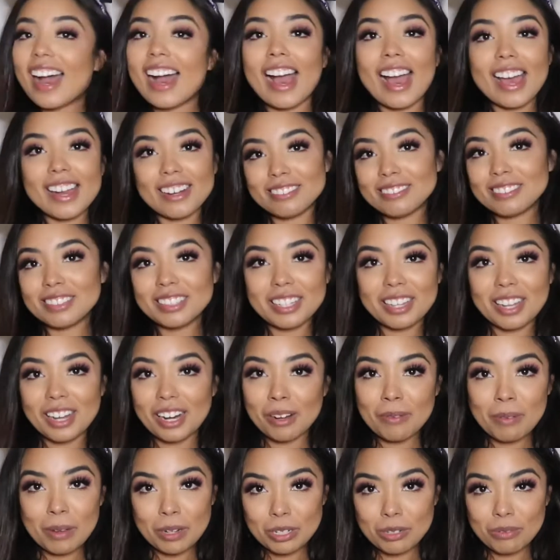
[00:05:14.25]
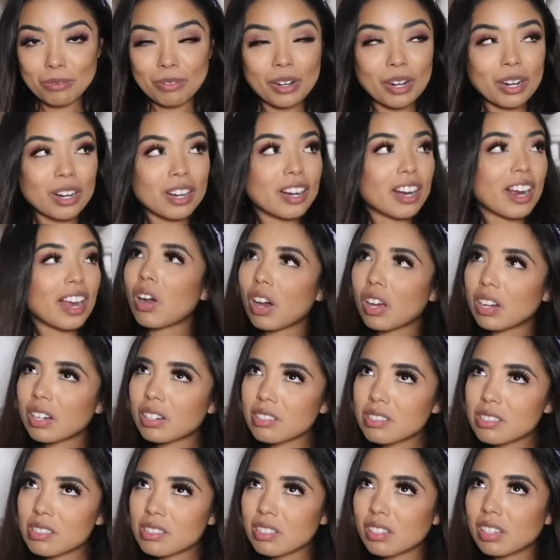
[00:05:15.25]
I don't really care about Jafar.
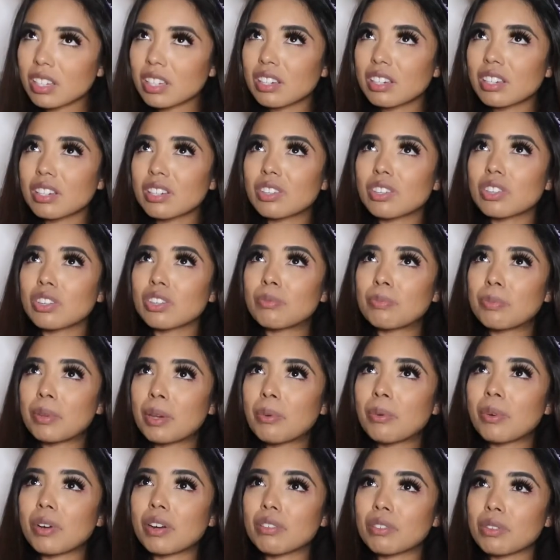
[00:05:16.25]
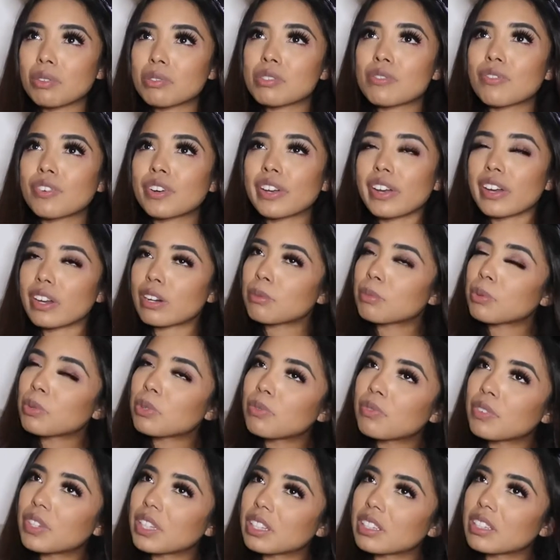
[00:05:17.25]
Honestly, could be one of those forgettable
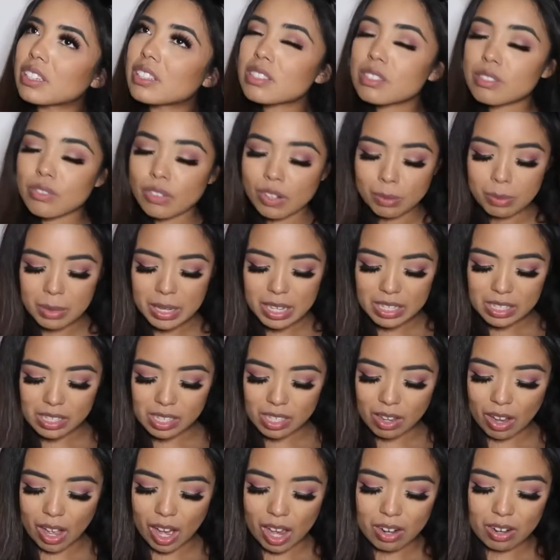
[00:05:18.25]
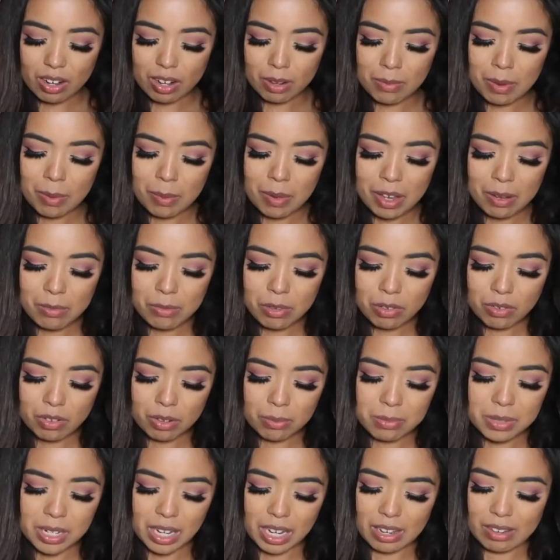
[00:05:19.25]
villains for me. So I don't know, maybe I'll move
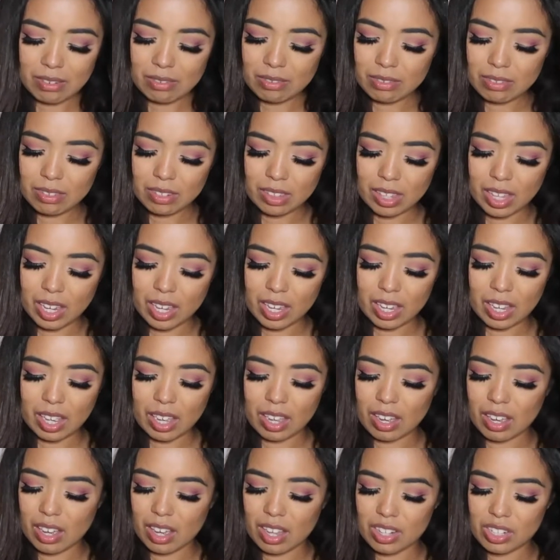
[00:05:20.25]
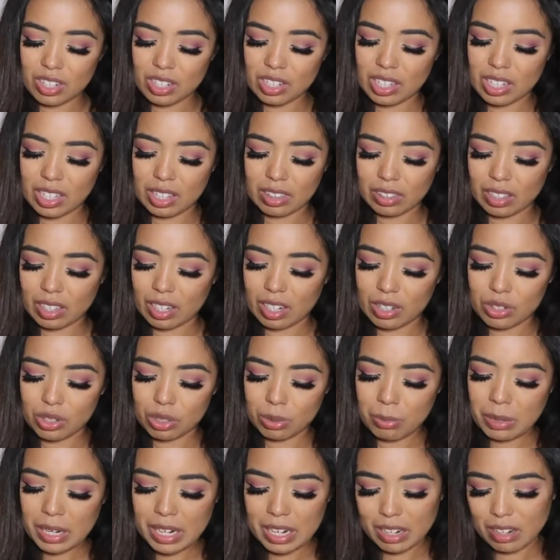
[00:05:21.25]
him down, like underneath Lady
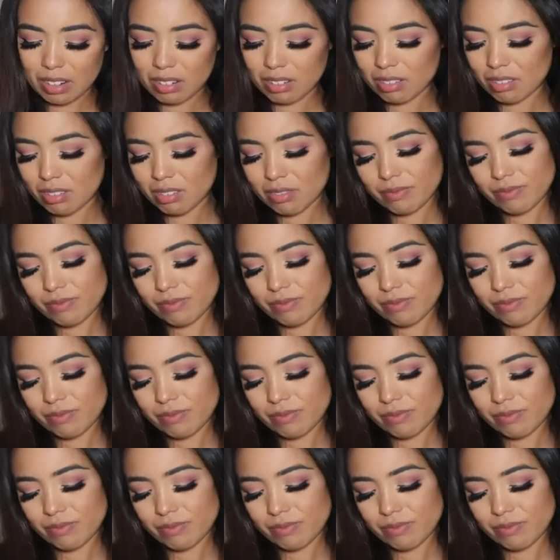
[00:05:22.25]
Tremaine.